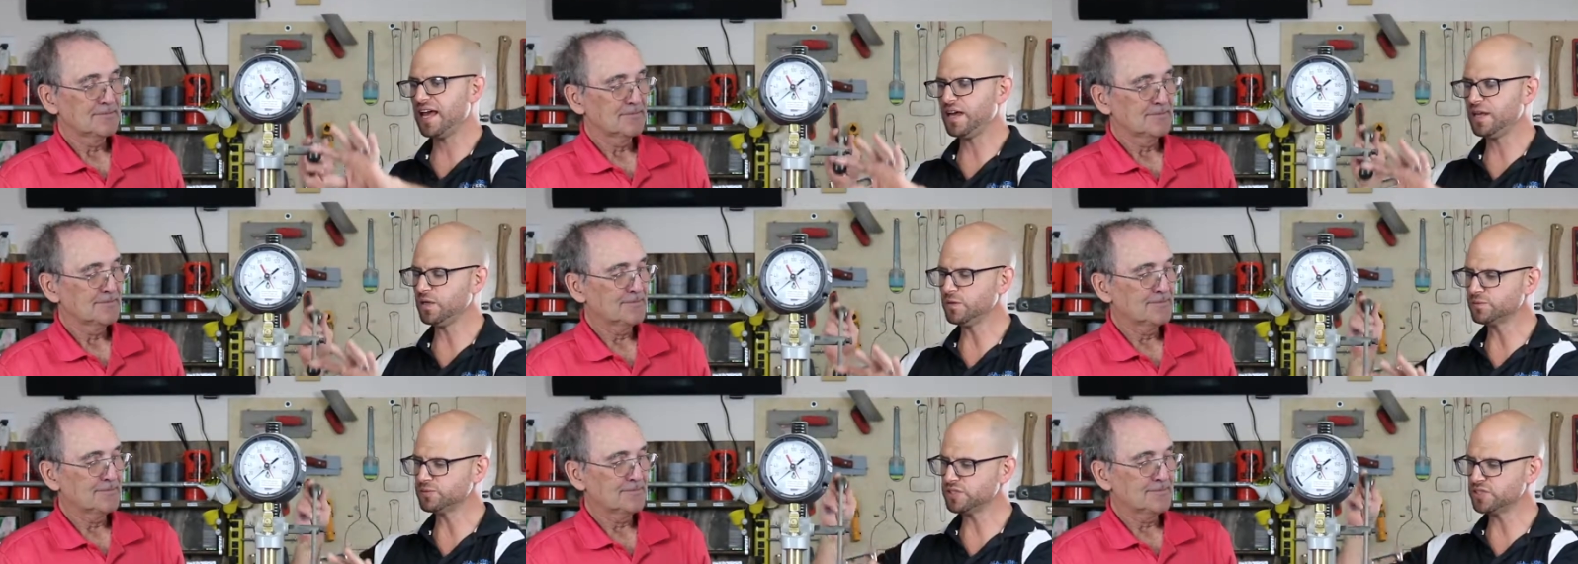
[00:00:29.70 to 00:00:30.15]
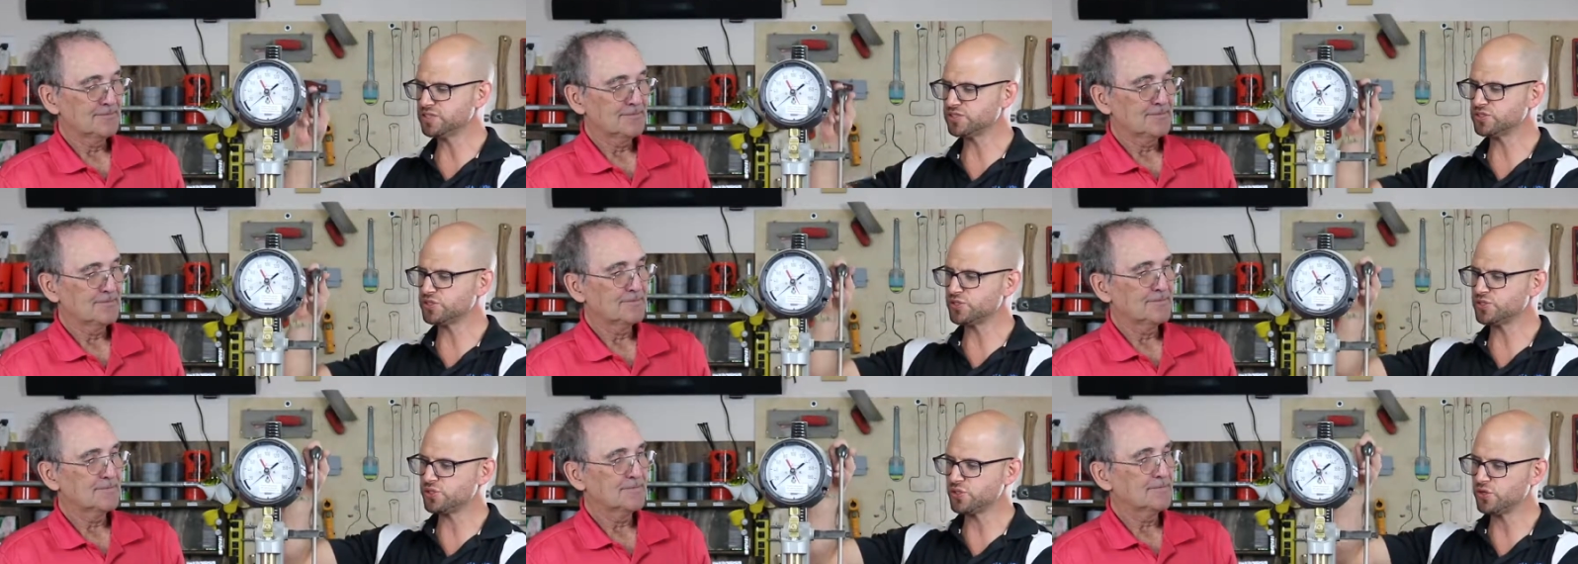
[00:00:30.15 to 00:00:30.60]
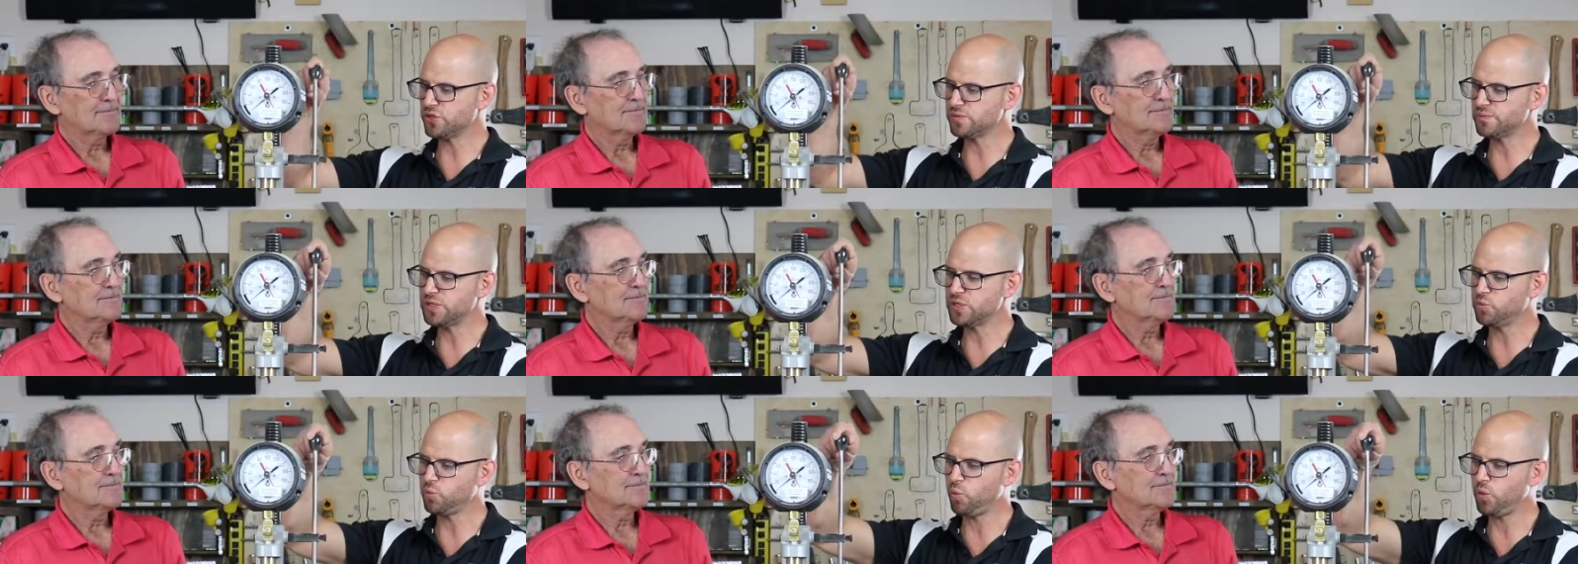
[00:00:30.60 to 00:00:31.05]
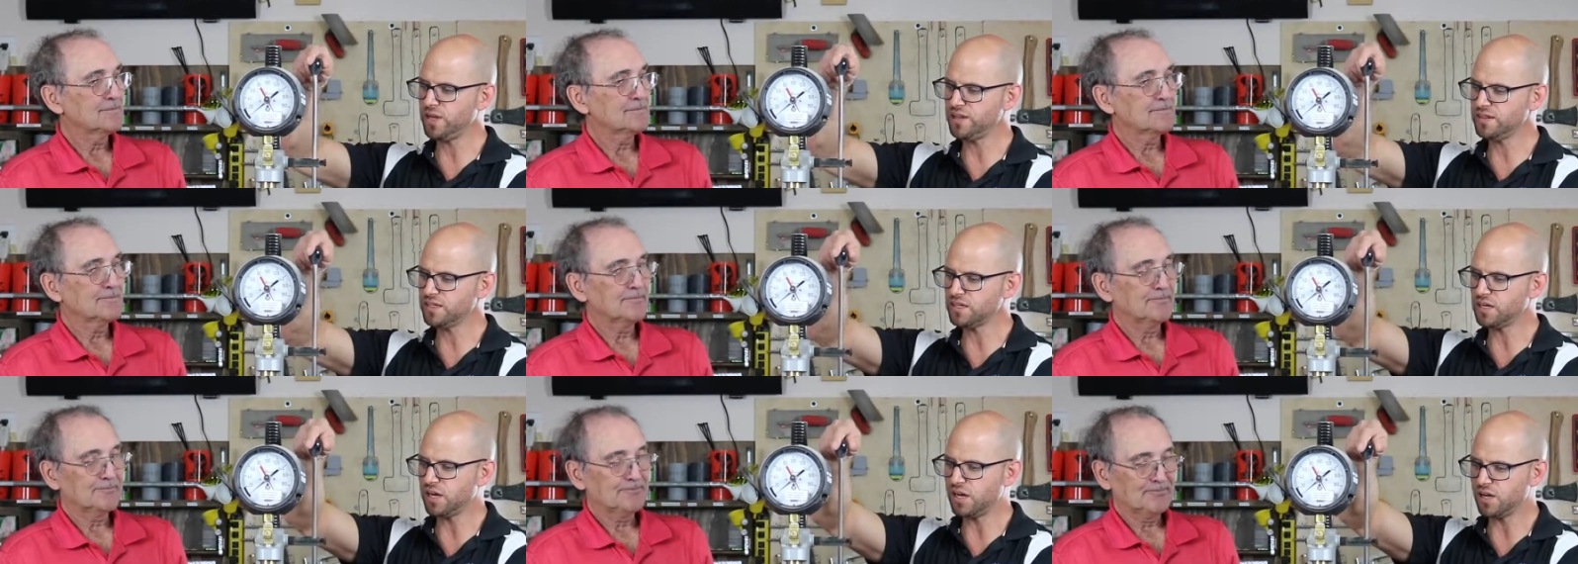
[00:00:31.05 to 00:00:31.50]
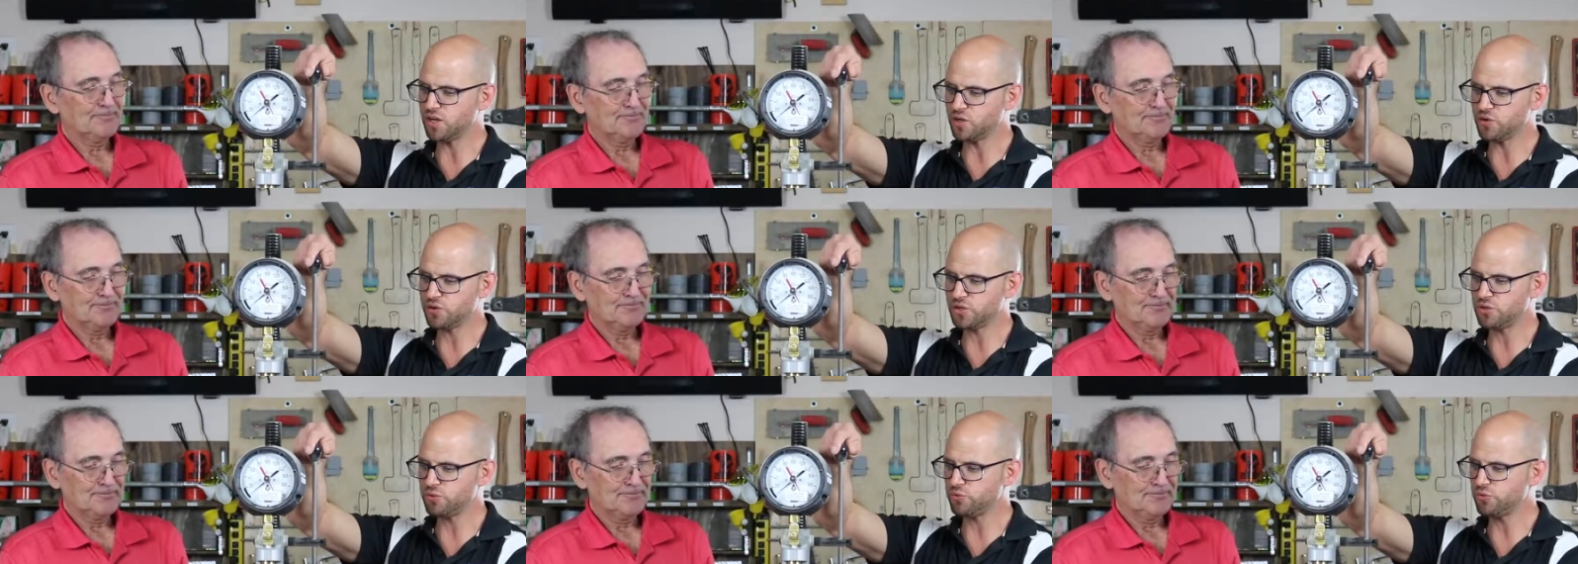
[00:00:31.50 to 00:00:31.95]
Speaker 1: helps us determine when the concrete